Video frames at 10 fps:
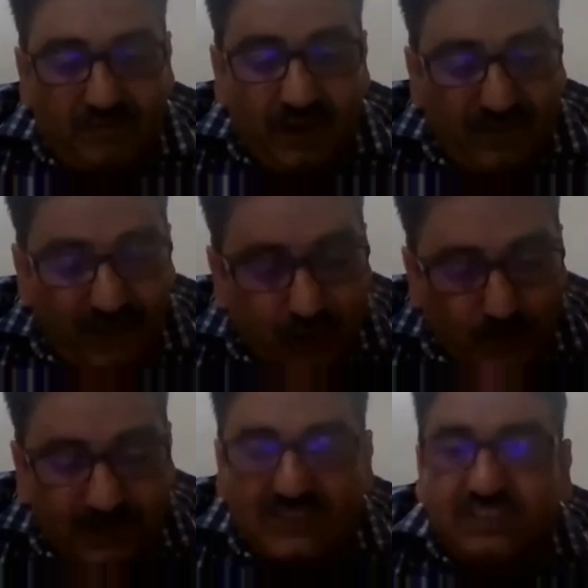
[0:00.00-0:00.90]
we have
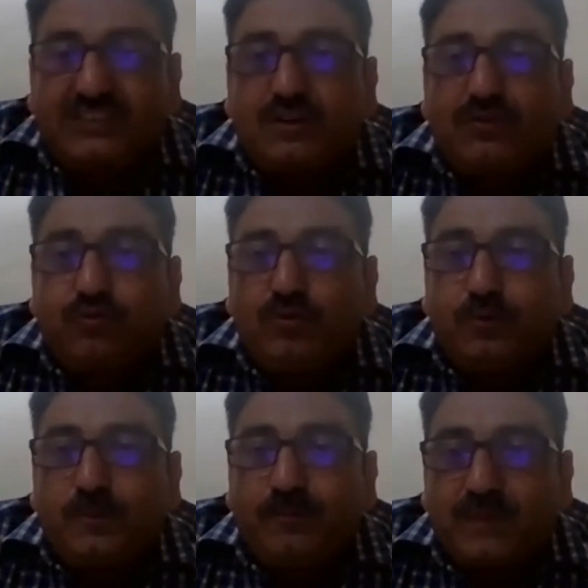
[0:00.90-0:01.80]
requested sir
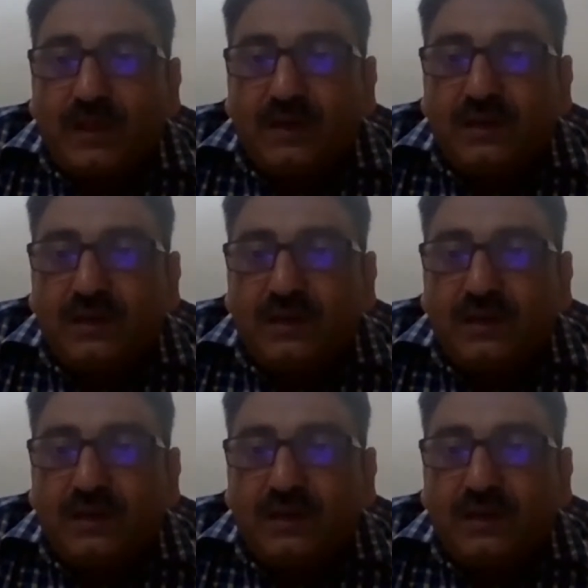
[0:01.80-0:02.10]
to